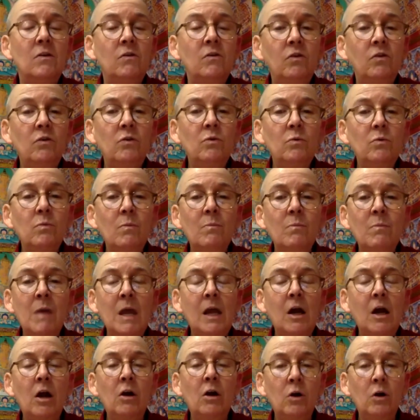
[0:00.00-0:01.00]
to
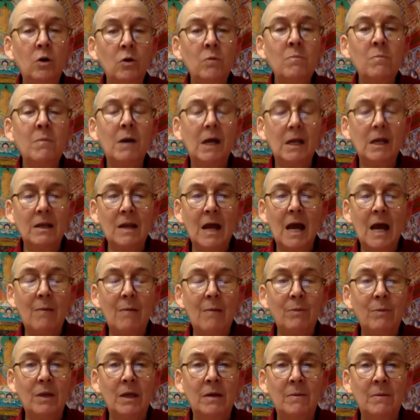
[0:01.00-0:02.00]
make our own mind
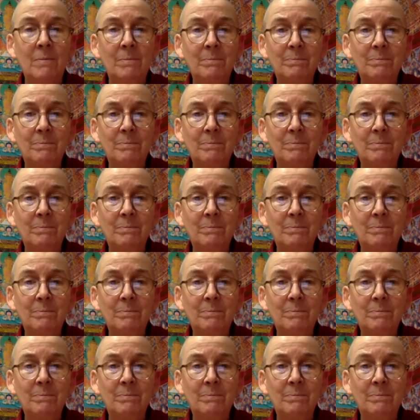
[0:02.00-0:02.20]
happy